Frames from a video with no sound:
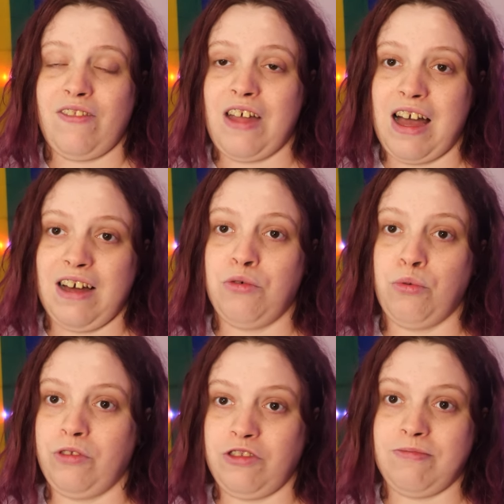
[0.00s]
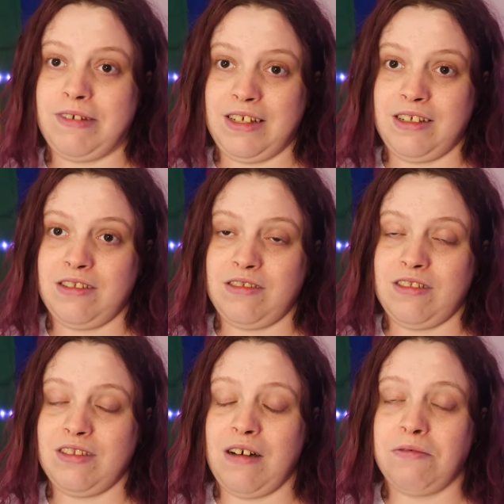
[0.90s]
That haunts me.
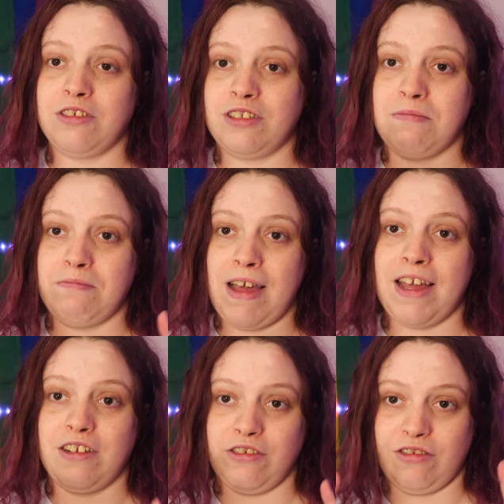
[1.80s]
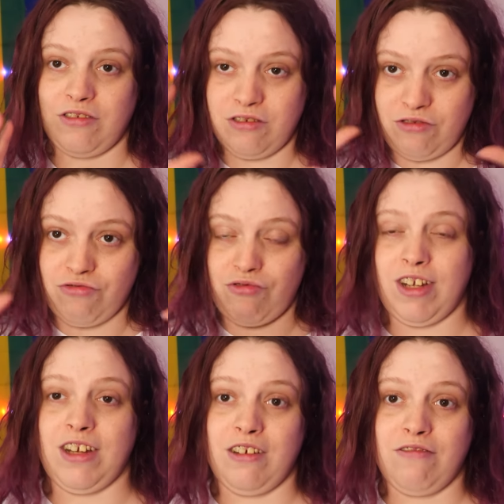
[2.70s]
That was the main
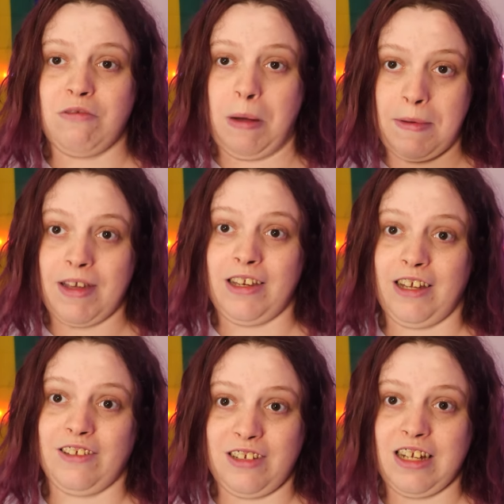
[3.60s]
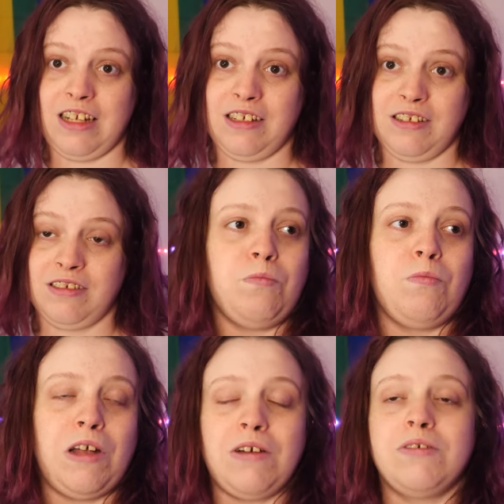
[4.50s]
trigger for my PTSD.
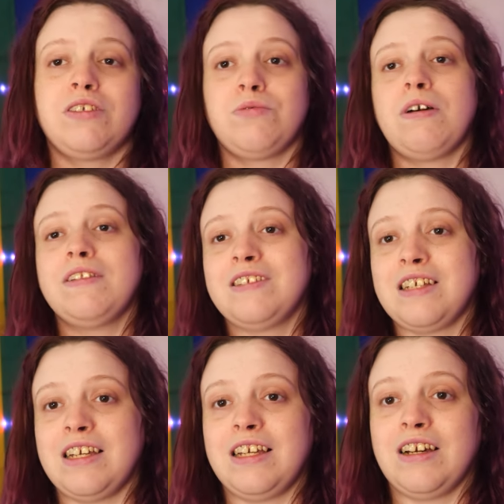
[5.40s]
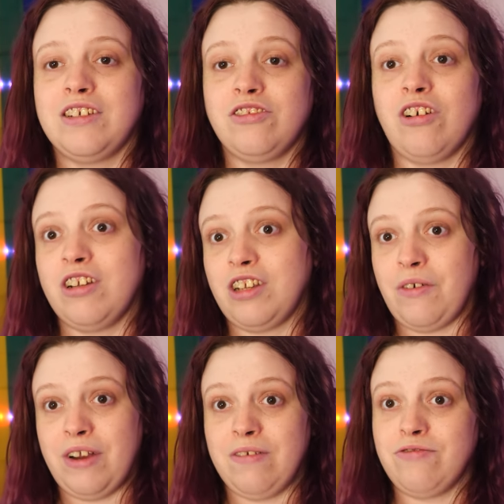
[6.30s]
When I was 20, I started
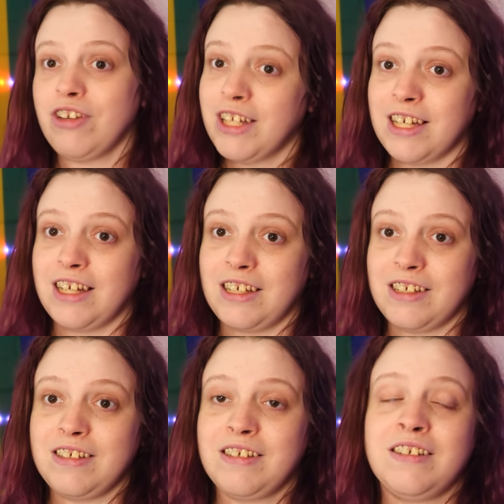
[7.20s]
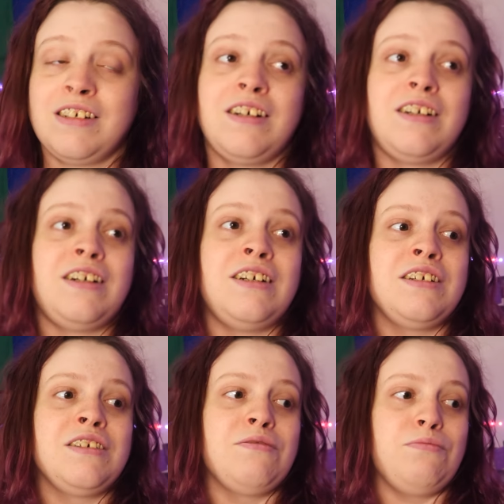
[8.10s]
going out drinking
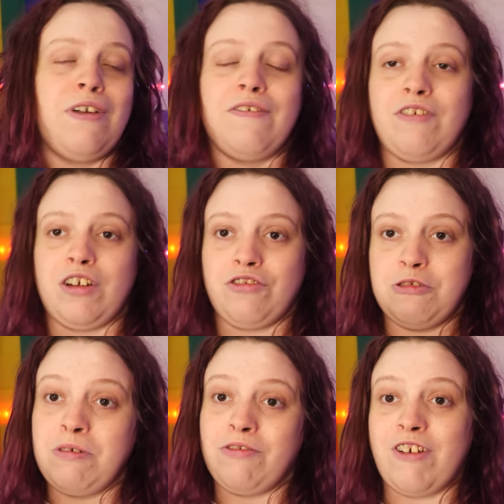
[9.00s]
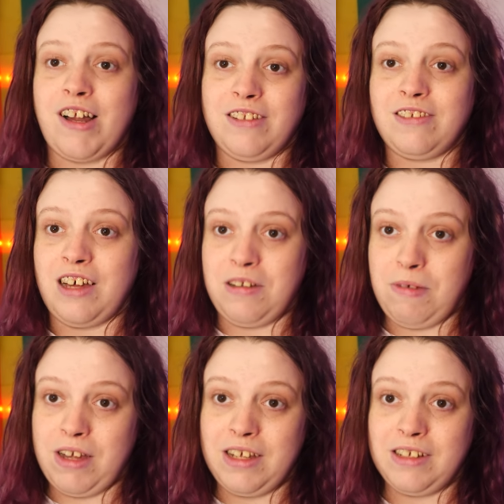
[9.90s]
with a group of friends I'd
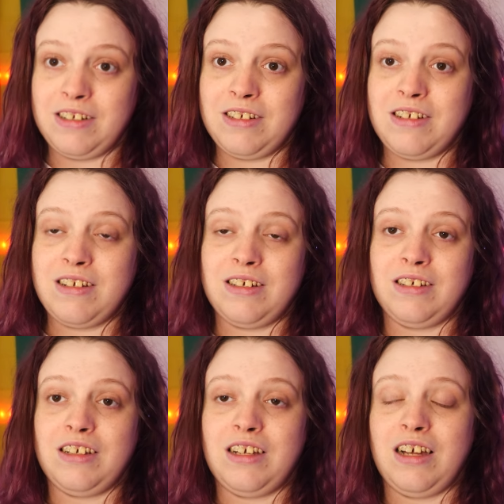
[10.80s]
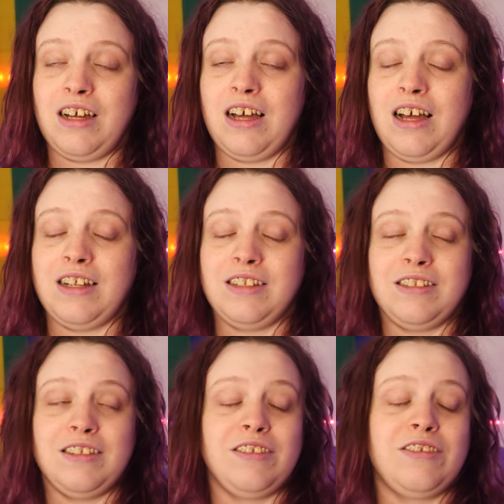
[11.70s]
made,
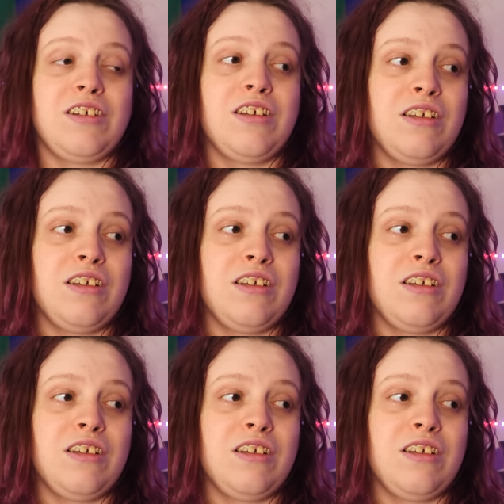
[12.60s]
and